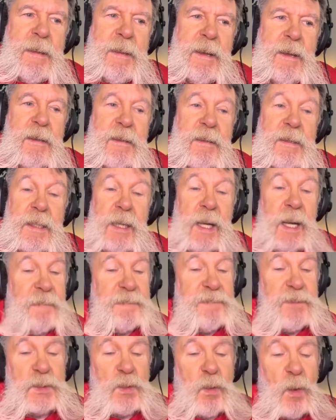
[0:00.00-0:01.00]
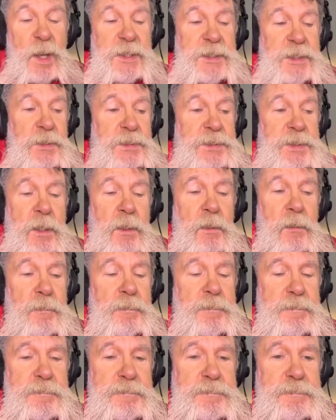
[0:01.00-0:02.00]
he left us way too
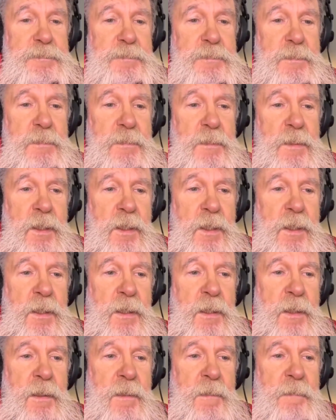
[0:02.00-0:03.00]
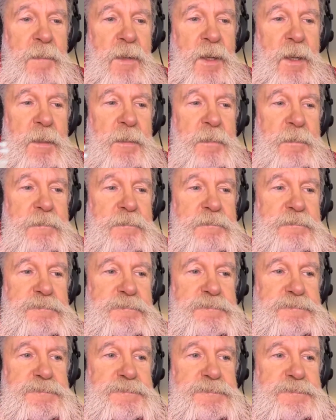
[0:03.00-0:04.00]
soon. But
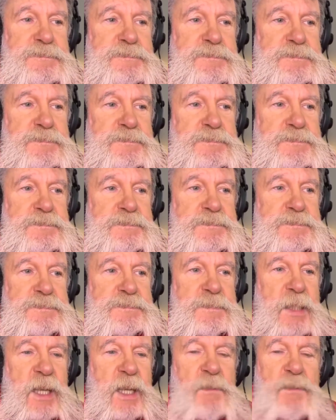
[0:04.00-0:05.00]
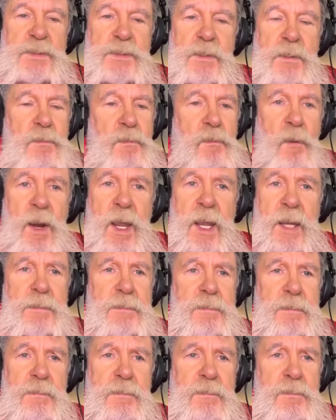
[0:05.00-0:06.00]
he was a great,
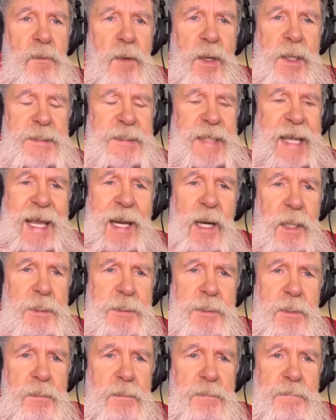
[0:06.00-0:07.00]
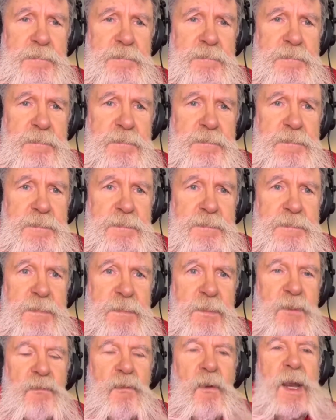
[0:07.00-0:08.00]
great talent.
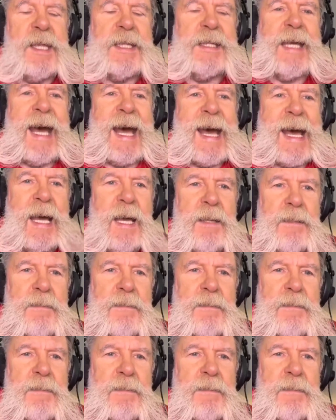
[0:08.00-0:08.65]
Great guy.